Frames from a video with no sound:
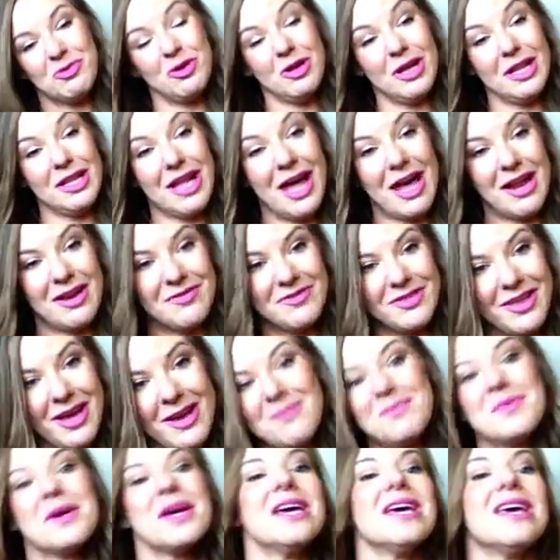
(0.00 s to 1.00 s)
well, a lot of
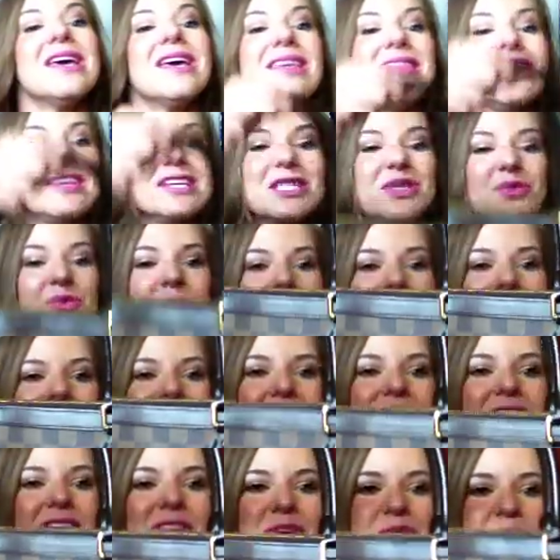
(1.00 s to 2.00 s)
them. This one is
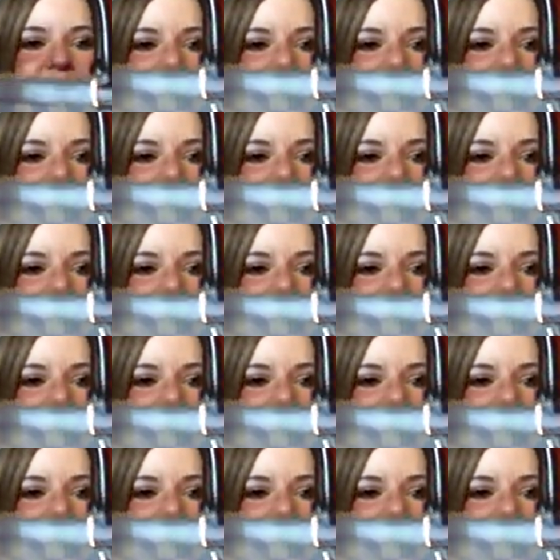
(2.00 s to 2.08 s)
another